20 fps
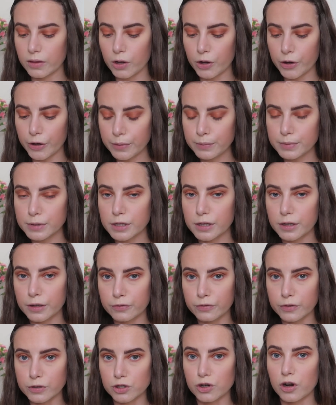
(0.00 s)
the hopes
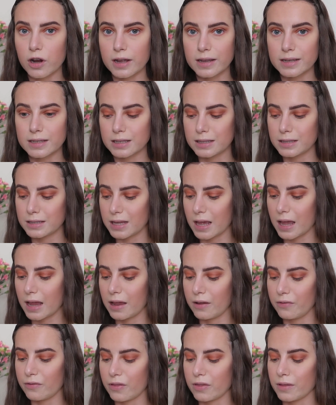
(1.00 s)
of trying to
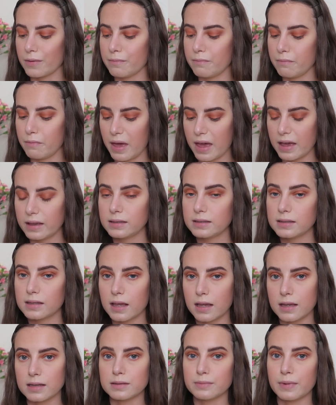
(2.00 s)
save the mess
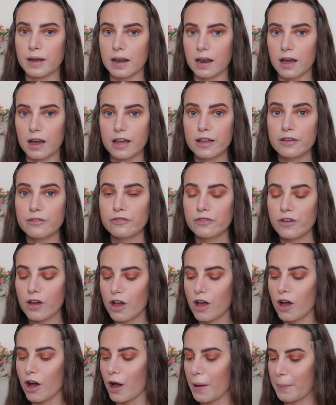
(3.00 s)
that is my life,
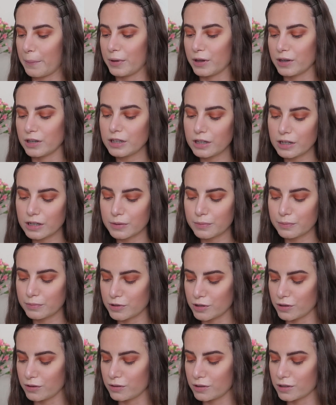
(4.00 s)
I'm going to
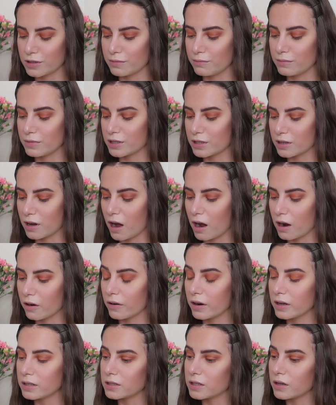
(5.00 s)
do some
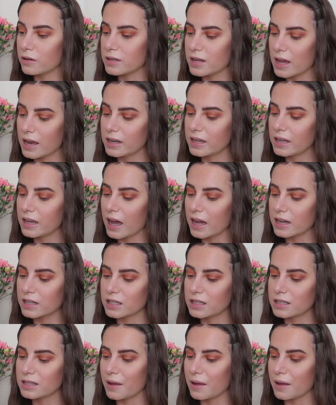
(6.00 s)
mascara. So Technic actually